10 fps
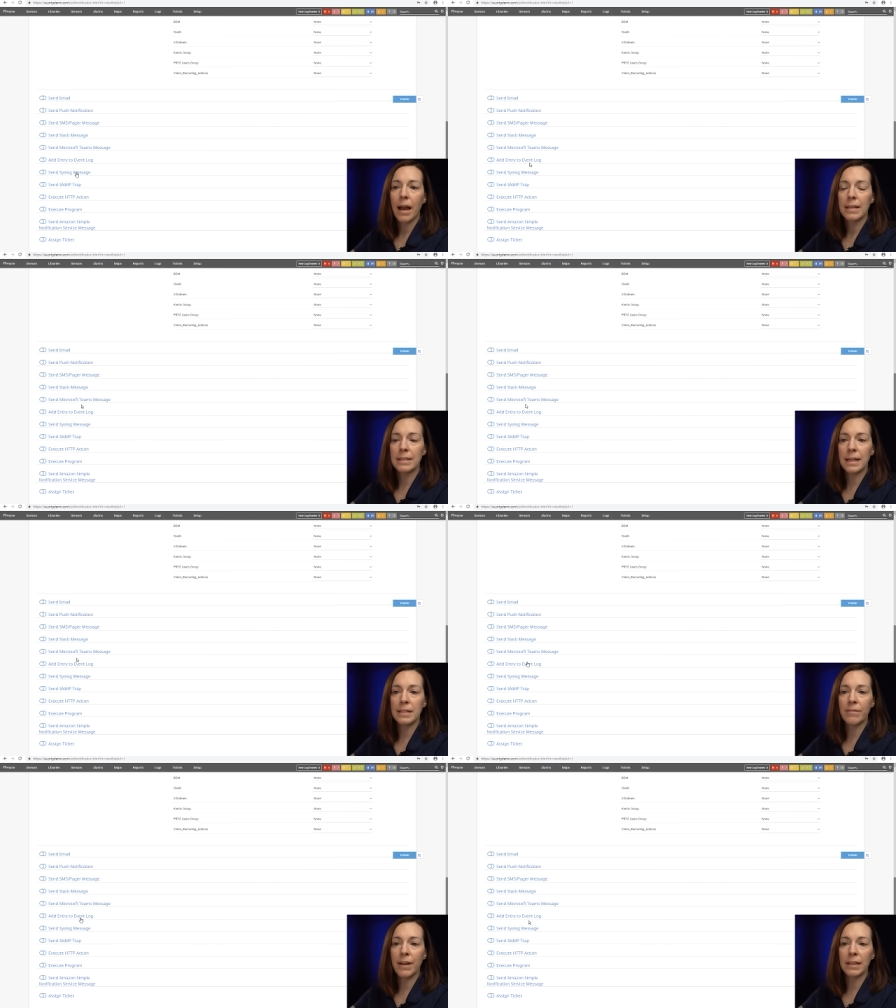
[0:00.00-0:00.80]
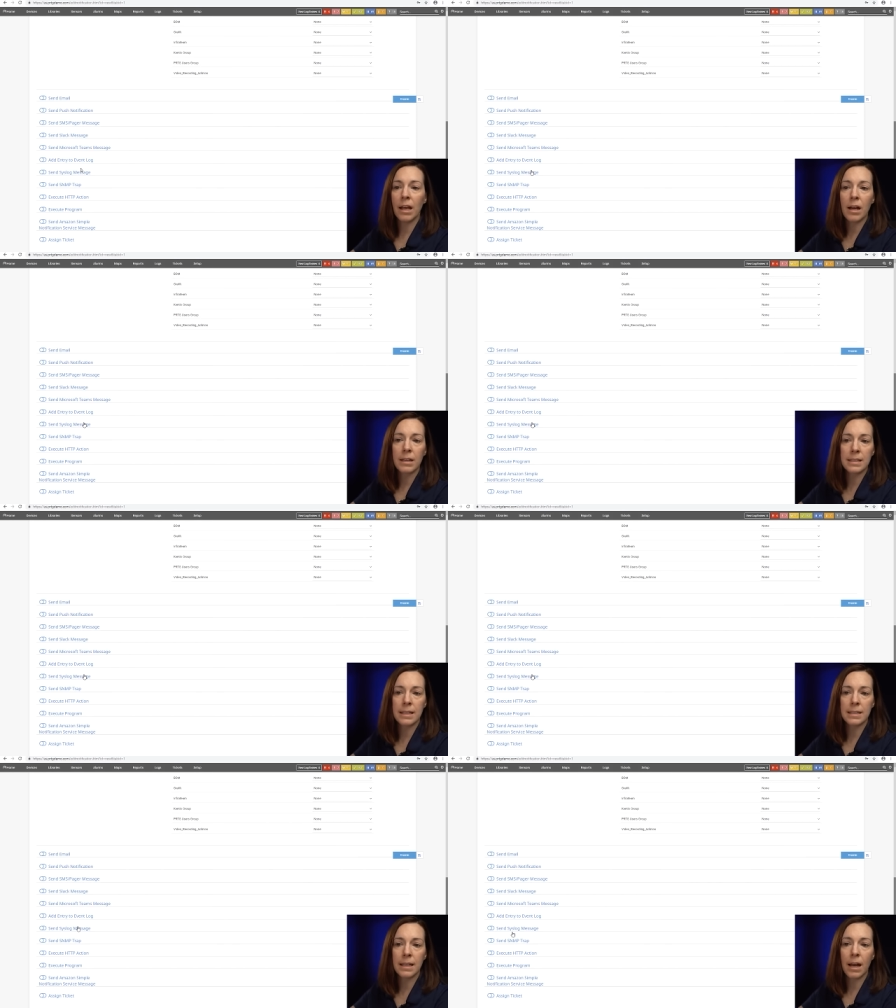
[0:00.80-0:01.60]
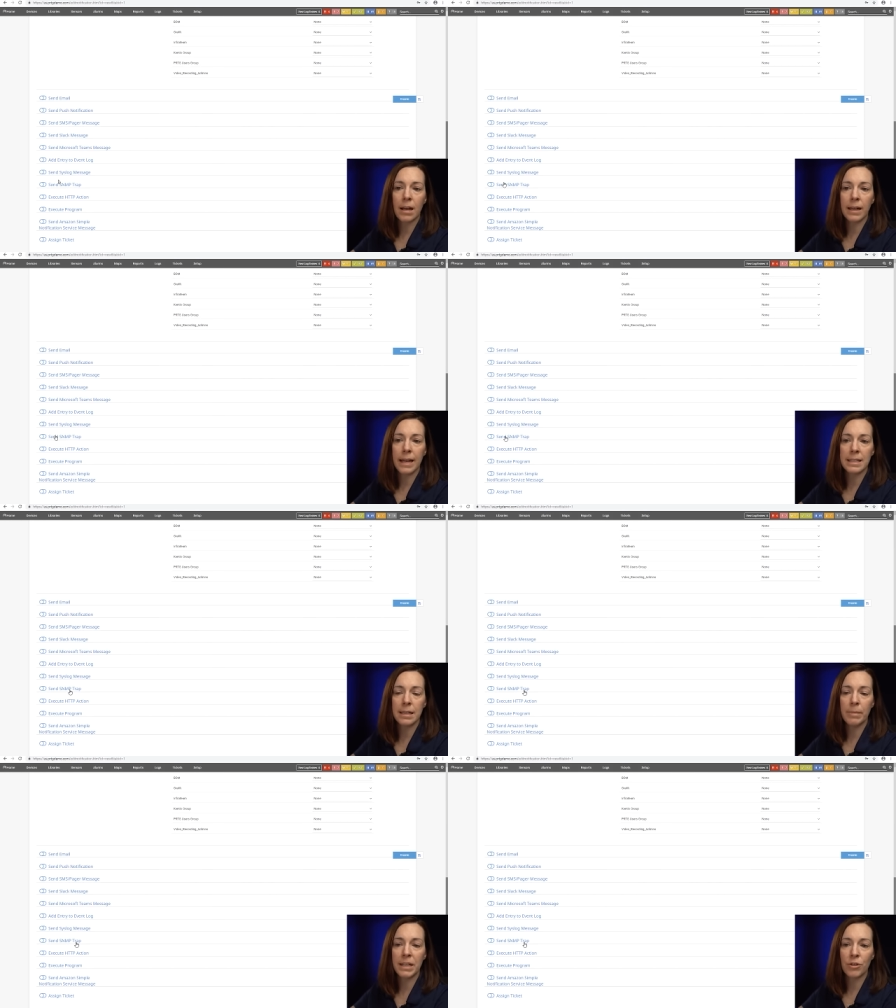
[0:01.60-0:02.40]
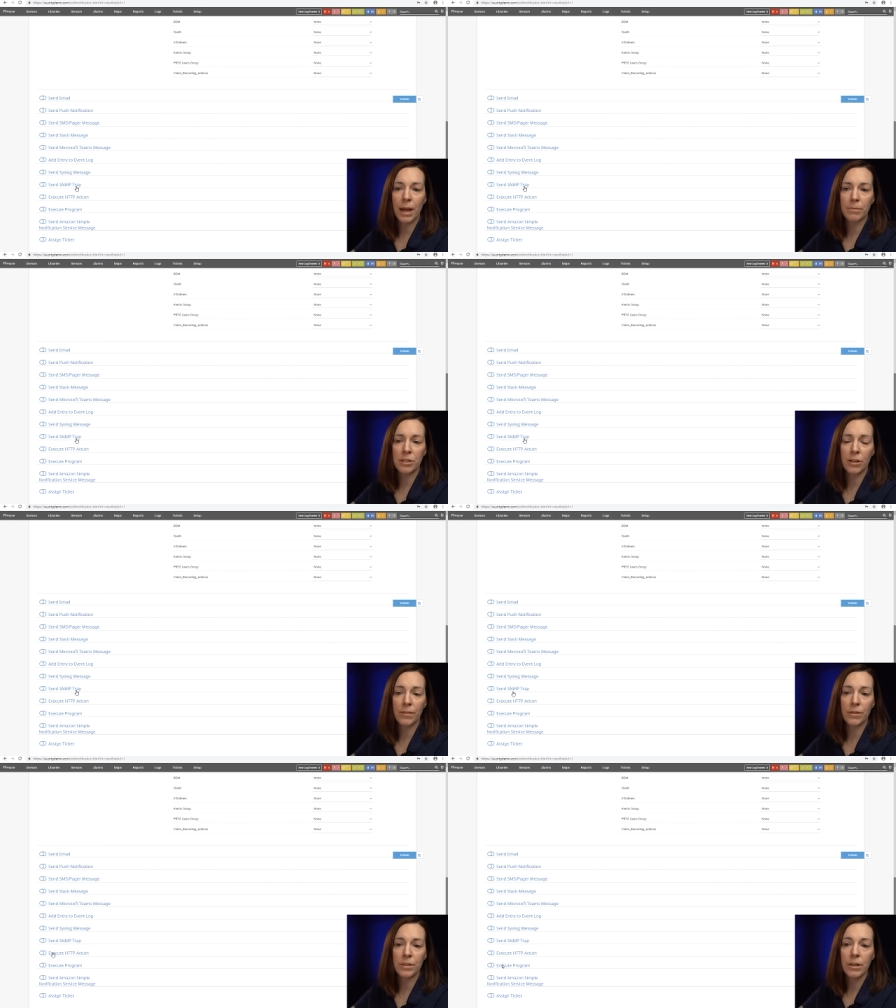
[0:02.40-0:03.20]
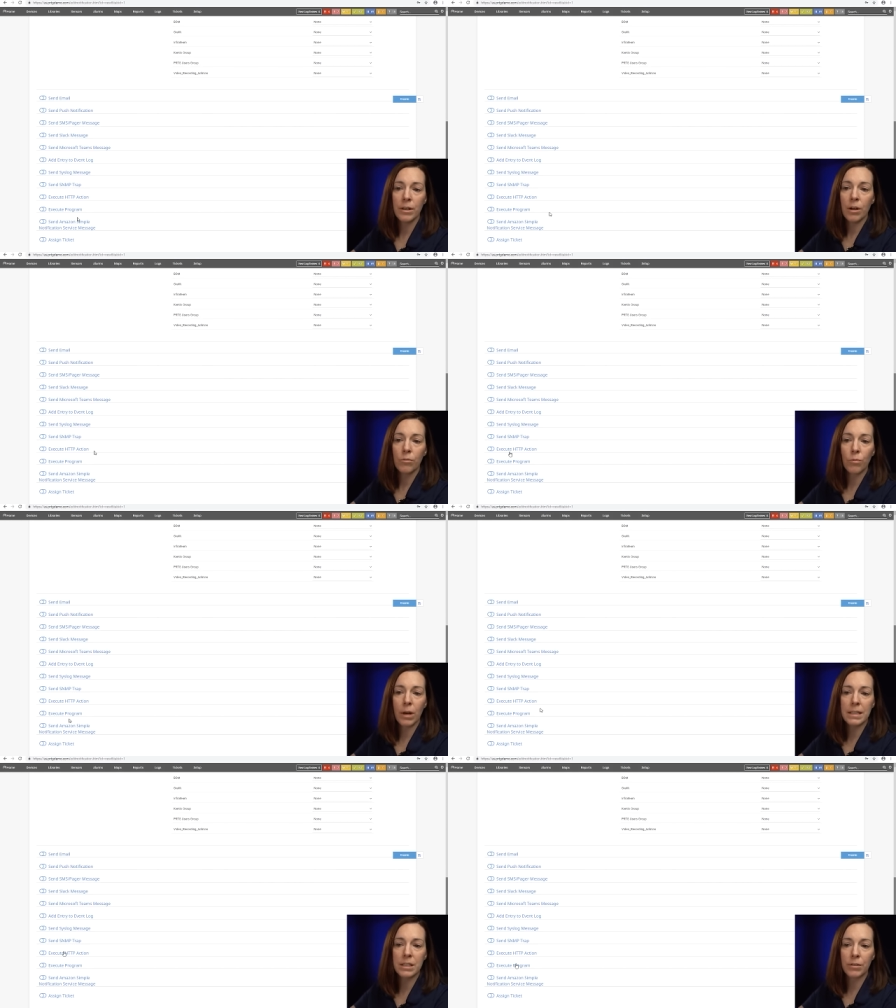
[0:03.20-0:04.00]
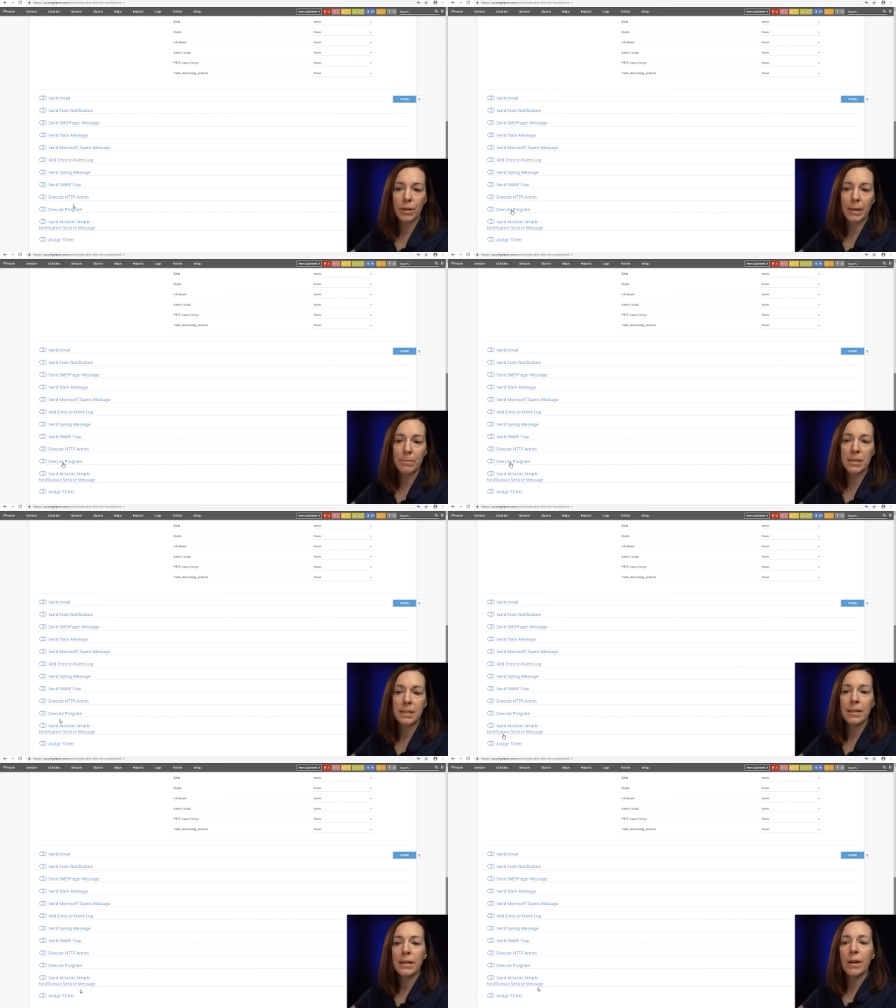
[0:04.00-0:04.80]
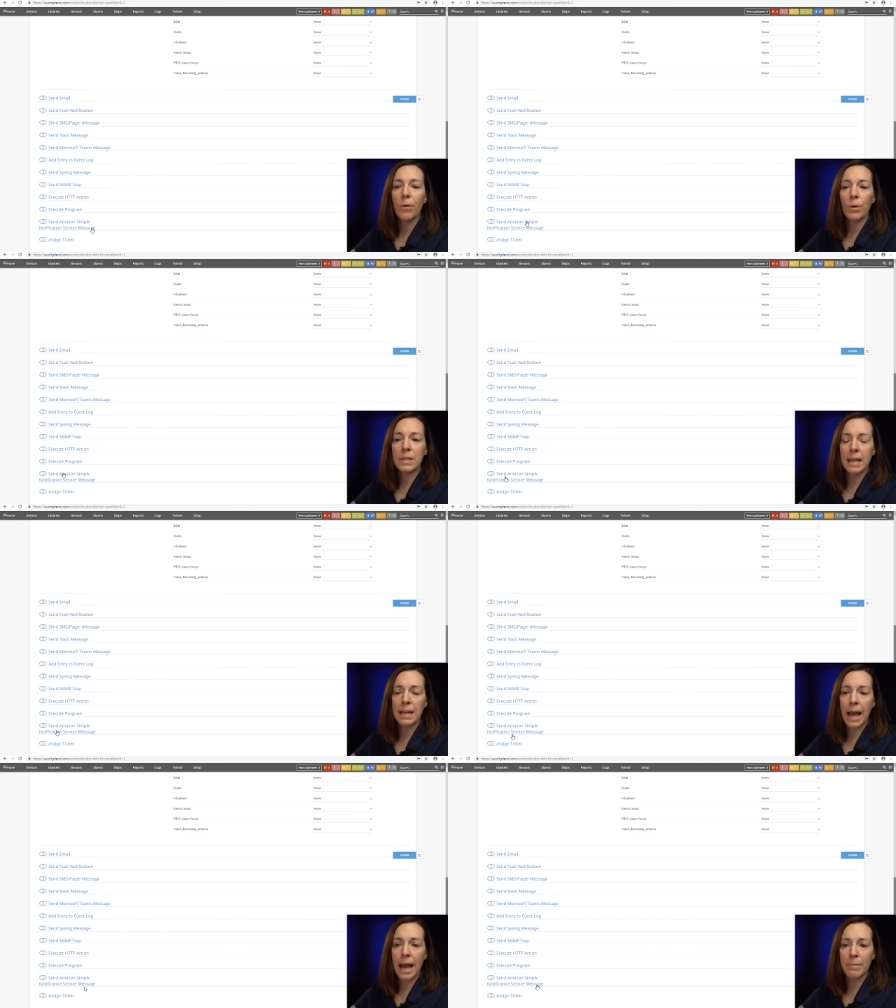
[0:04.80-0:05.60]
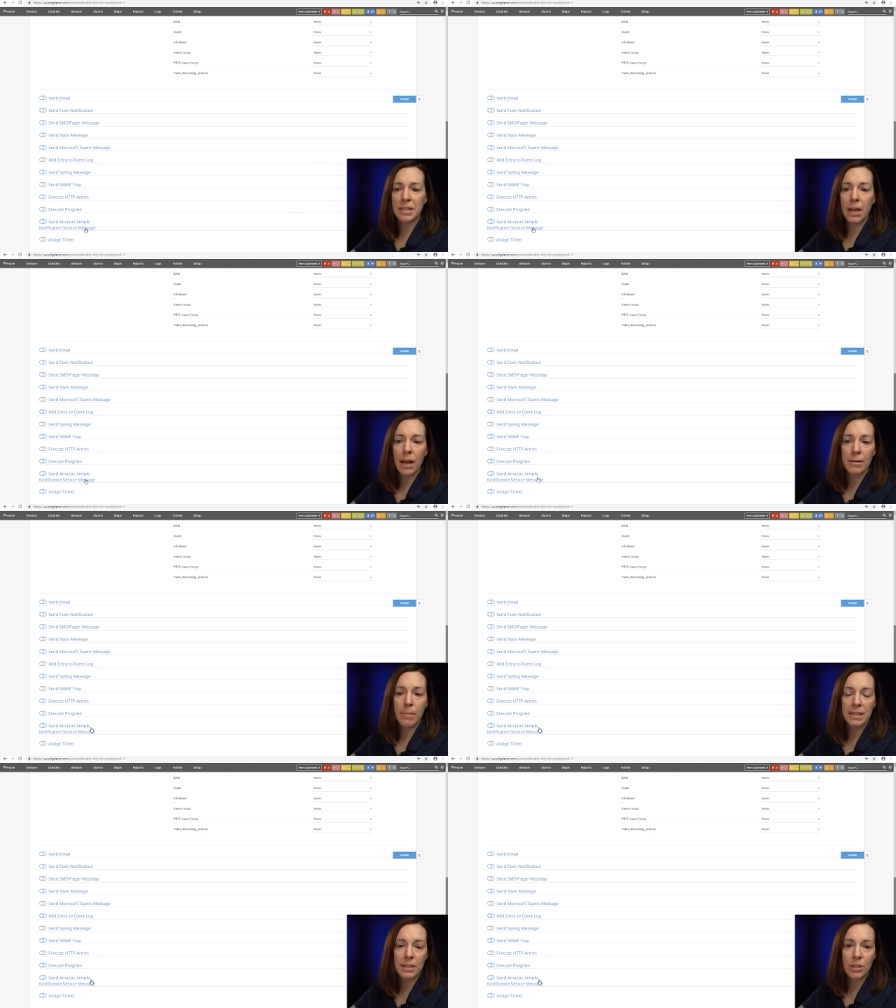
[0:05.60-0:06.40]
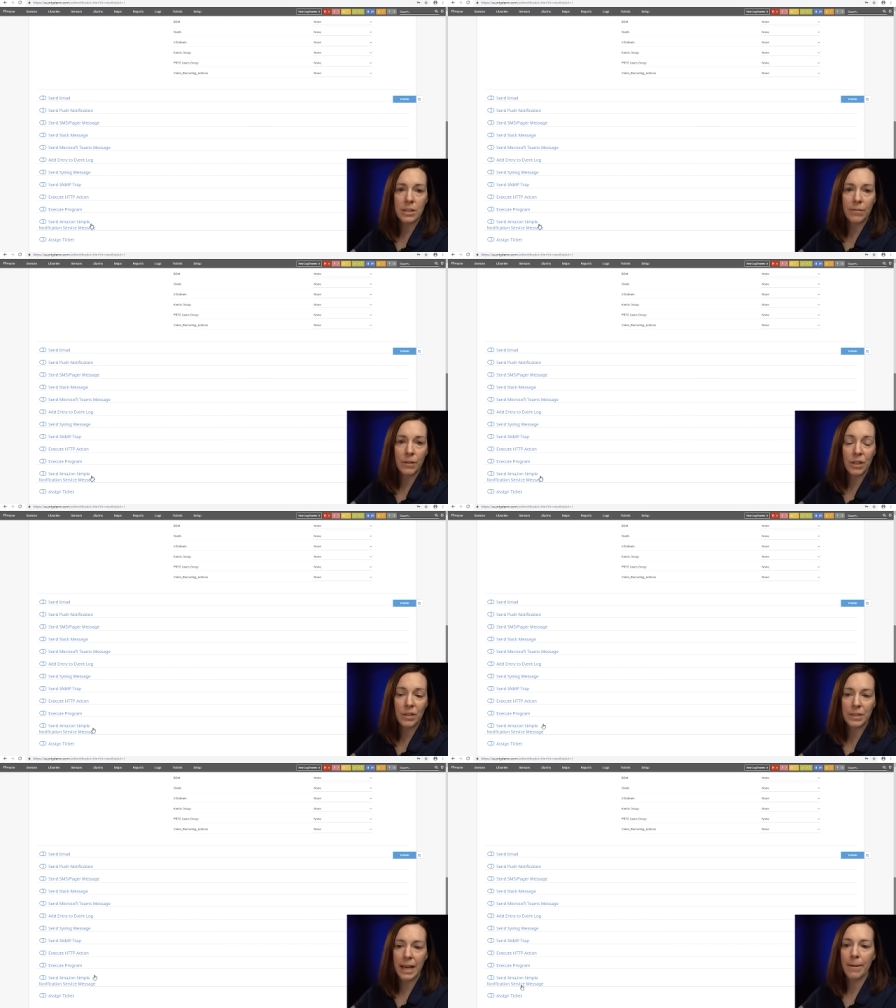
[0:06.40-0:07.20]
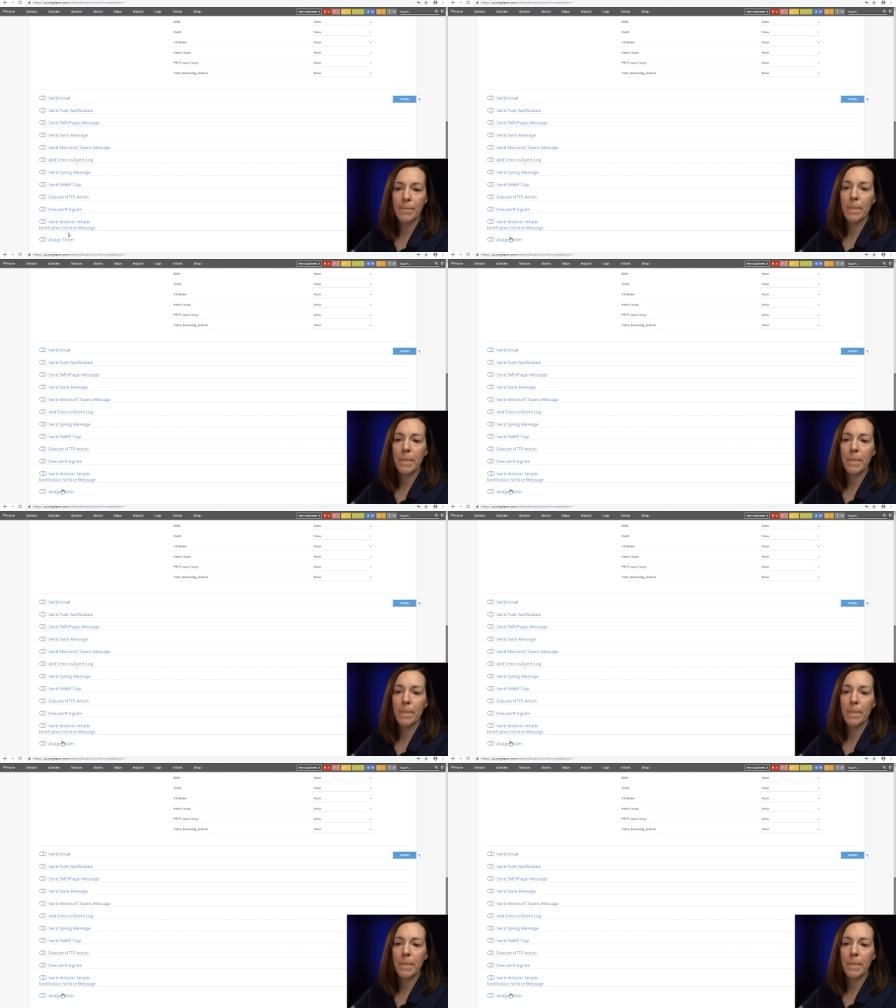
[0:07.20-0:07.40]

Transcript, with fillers: send event logs, syslog, SNMP trap servers, run scripts, or send Amazon messages if you use that.